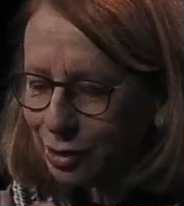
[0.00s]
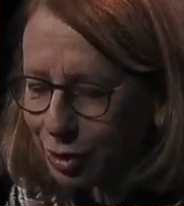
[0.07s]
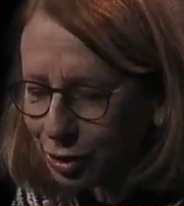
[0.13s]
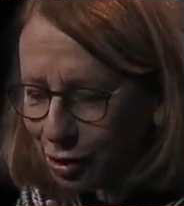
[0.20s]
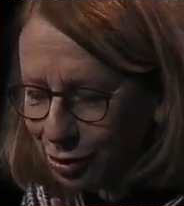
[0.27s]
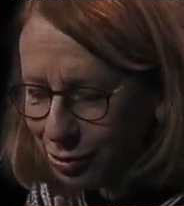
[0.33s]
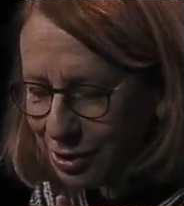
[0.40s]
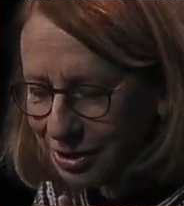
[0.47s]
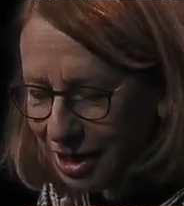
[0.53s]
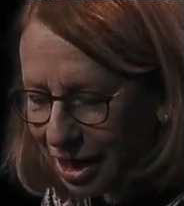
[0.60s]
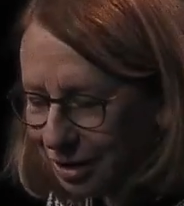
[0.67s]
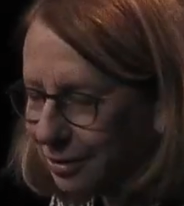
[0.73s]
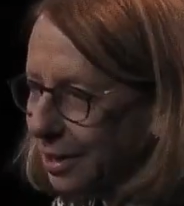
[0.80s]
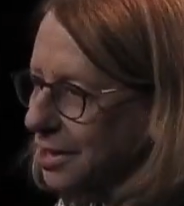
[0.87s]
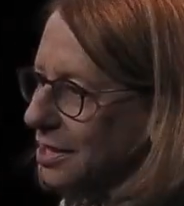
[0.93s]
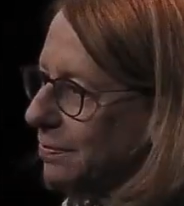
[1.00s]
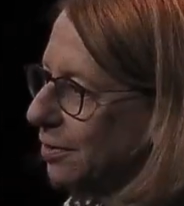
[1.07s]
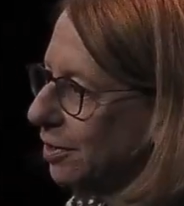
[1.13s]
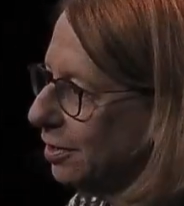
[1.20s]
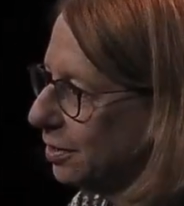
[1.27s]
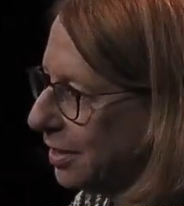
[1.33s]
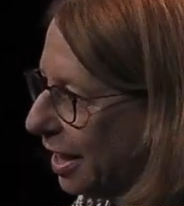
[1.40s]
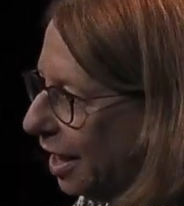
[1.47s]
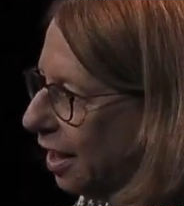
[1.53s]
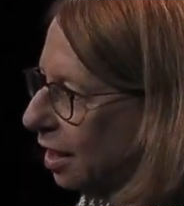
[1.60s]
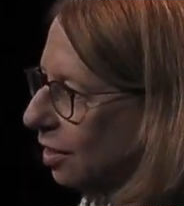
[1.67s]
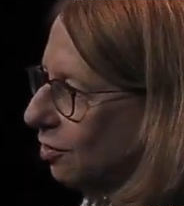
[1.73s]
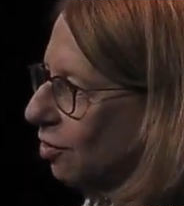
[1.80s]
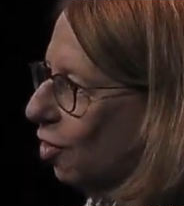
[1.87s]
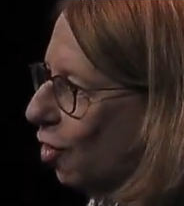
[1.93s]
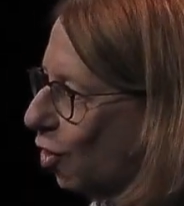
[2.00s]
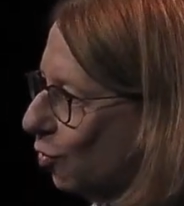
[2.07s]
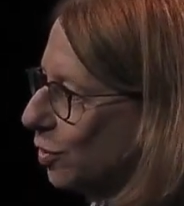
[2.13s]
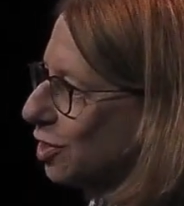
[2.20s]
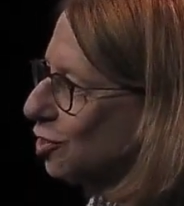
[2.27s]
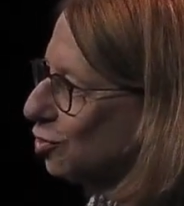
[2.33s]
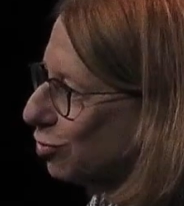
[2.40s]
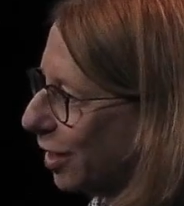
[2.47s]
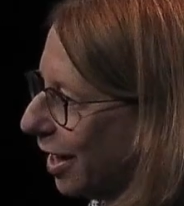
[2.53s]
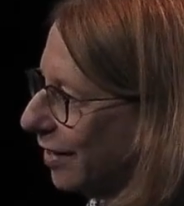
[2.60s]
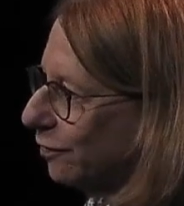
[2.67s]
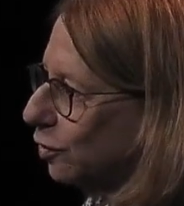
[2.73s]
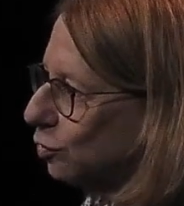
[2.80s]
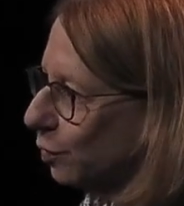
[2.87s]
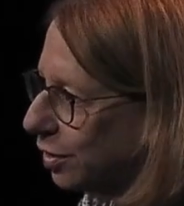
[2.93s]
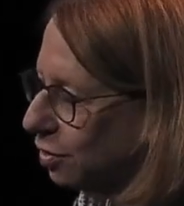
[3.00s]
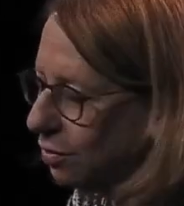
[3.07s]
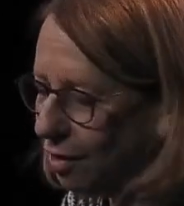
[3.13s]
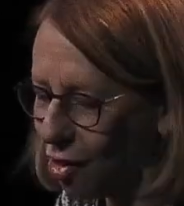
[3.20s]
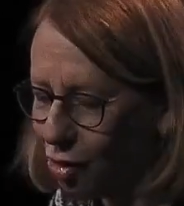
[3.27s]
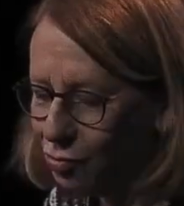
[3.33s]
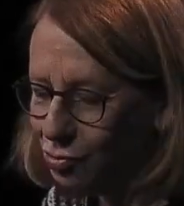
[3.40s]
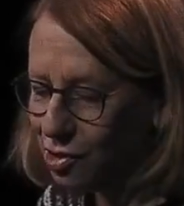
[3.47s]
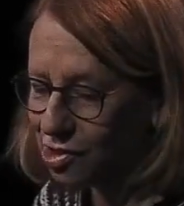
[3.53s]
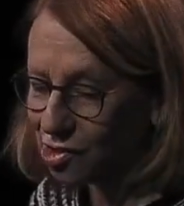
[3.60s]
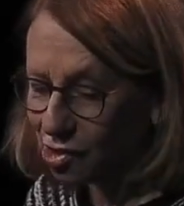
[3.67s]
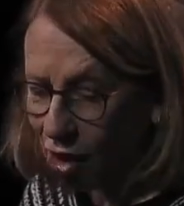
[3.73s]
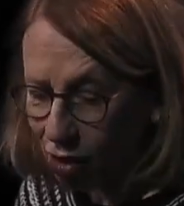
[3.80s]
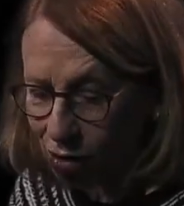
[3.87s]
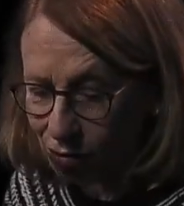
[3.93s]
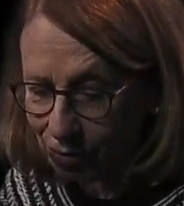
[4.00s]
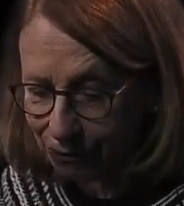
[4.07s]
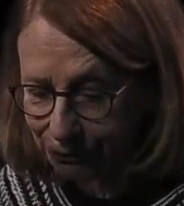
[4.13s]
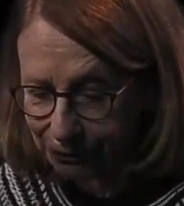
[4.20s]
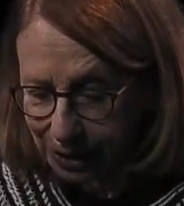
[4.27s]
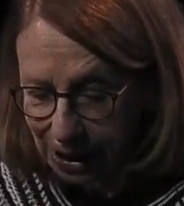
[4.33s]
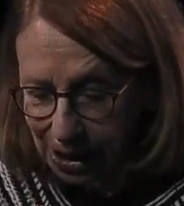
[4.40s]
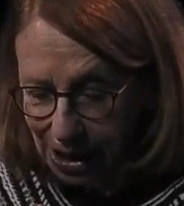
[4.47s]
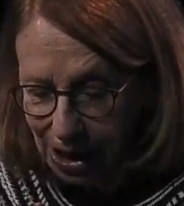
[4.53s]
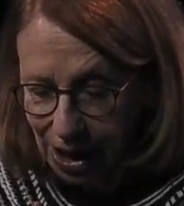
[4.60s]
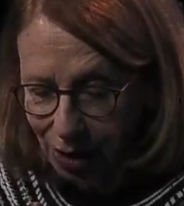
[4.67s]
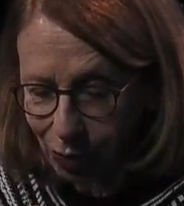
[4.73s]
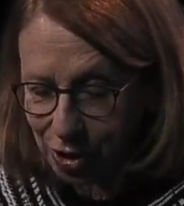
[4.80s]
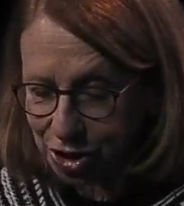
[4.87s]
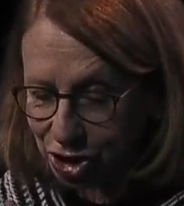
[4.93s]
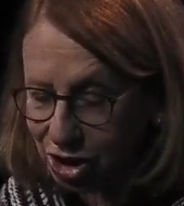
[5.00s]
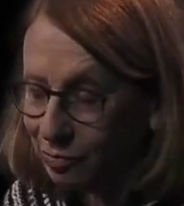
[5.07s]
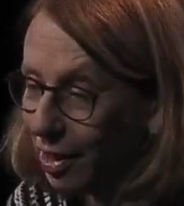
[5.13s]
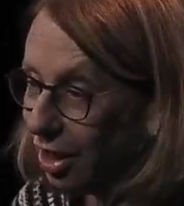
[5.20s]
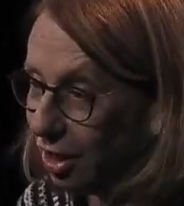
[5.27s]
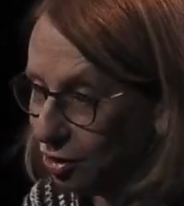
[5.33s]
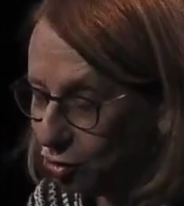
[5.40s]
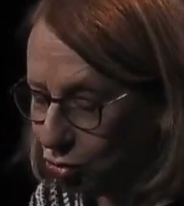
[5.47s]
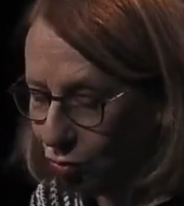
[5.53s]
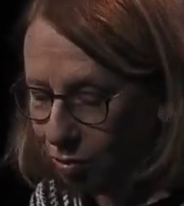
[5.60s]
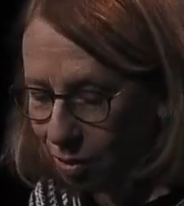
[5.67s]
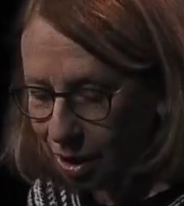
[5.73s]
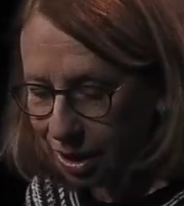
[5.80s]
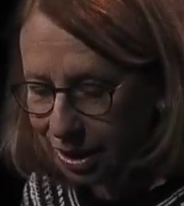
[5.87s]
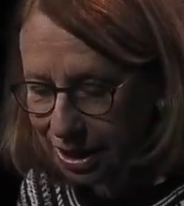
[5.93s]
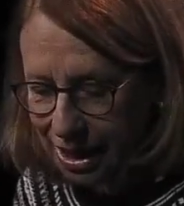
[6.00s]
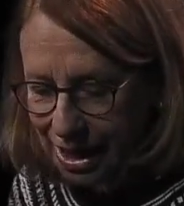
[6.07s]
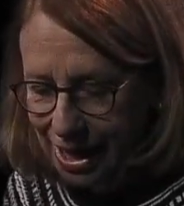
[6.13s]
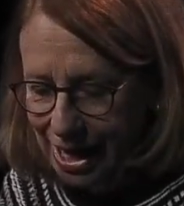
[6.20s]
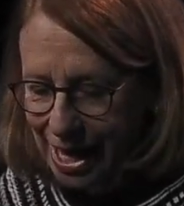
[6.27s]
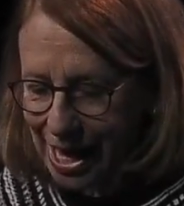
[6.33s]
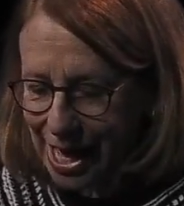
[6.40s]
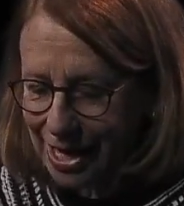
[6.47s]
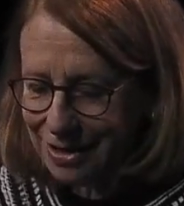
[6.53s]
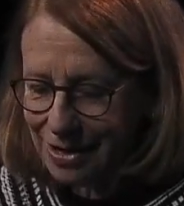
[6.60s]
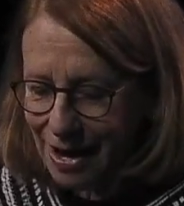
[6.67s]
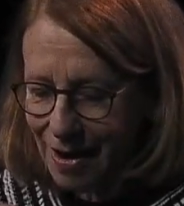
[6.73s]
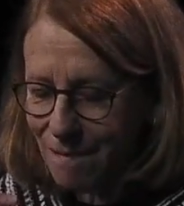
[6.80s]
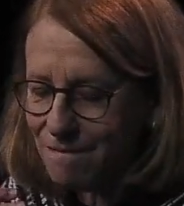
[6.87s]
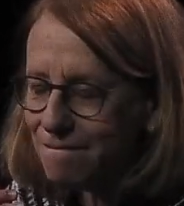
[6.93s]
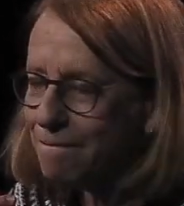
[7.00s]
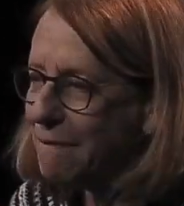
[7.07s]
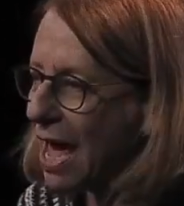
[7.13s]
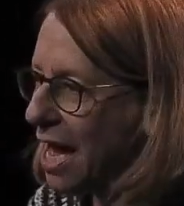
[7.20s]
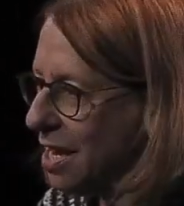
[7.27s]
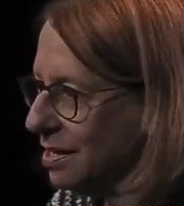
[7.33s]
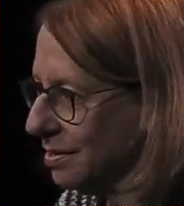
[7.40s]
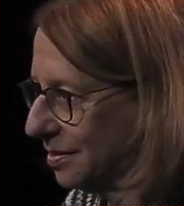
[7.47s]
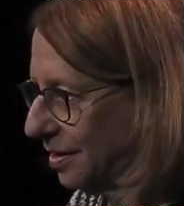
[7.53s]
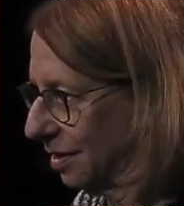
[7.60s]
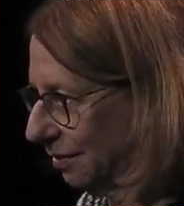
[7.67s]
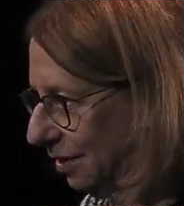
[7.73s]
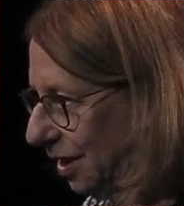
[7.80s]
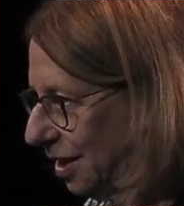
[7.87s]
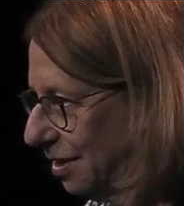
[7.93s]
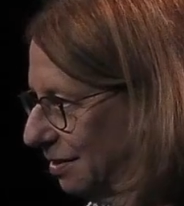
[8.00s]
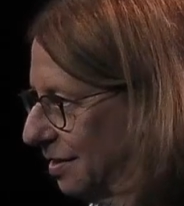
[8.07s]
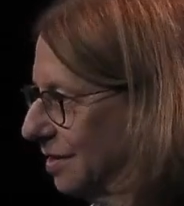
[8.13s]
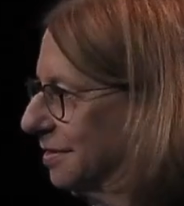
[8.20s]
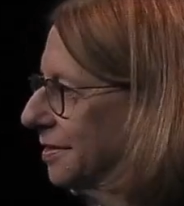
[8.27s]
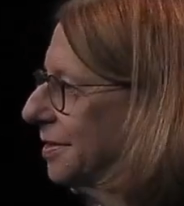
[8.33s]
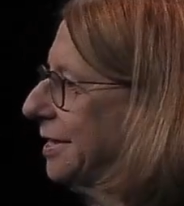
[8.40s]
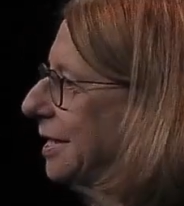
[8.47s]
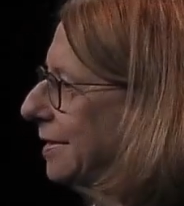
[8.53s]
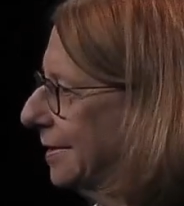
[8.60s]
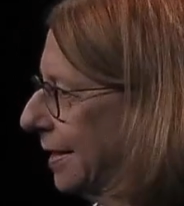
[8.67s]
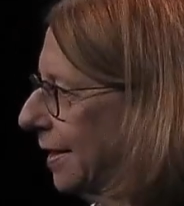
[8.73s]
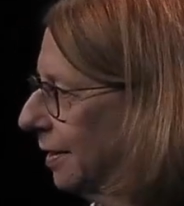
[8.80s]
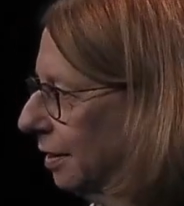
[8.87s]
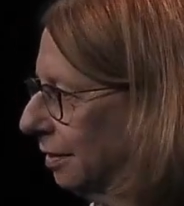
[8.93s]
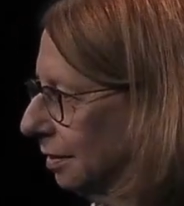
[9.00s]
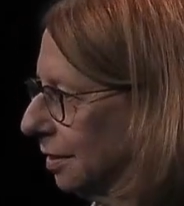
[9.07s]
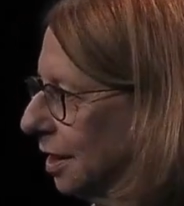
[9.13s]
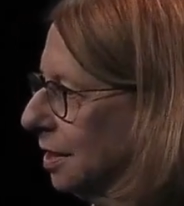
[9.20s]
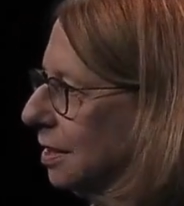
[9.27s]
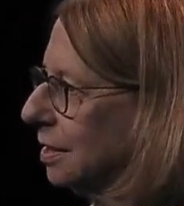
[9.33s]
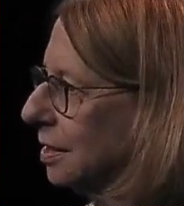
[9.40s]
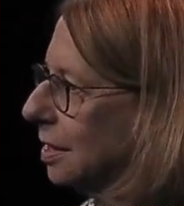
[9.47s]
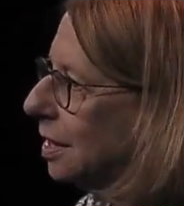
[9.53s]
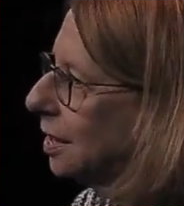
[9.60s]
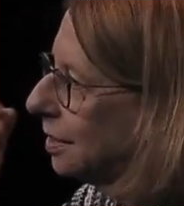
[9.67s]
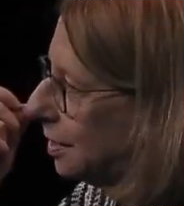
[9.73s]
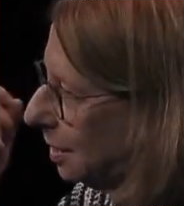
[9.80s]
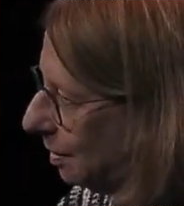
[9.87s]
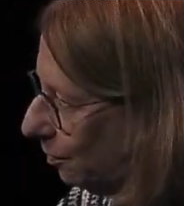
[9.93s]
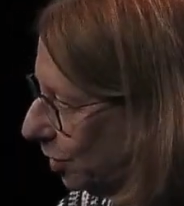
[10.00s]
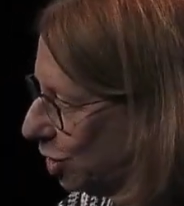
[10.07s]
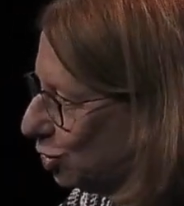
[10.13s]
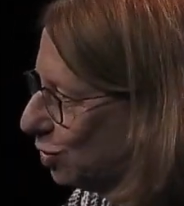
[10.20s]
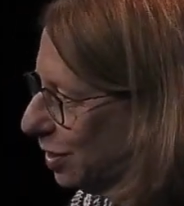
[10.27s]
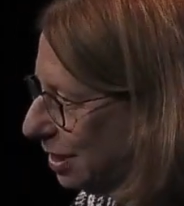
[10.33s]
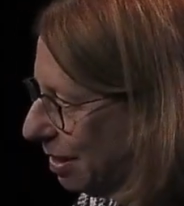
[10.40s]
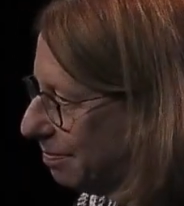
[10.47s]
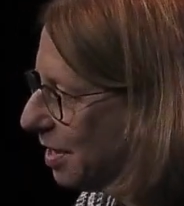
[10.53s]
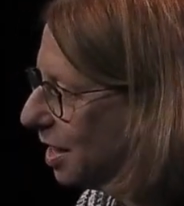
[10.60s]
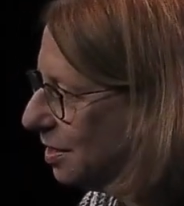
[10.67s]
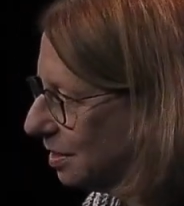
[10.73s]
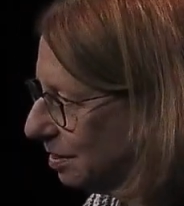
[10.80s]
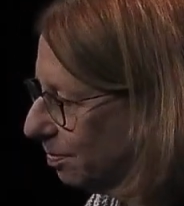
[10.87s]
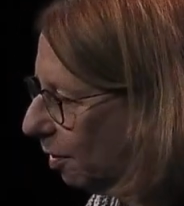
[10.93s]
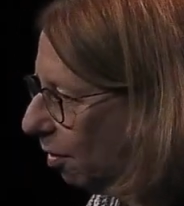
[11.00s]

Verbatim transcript: learned that Elizabeth Taylor always traveled with her own stove when she went on tour. And amazingly, this detail was the amazing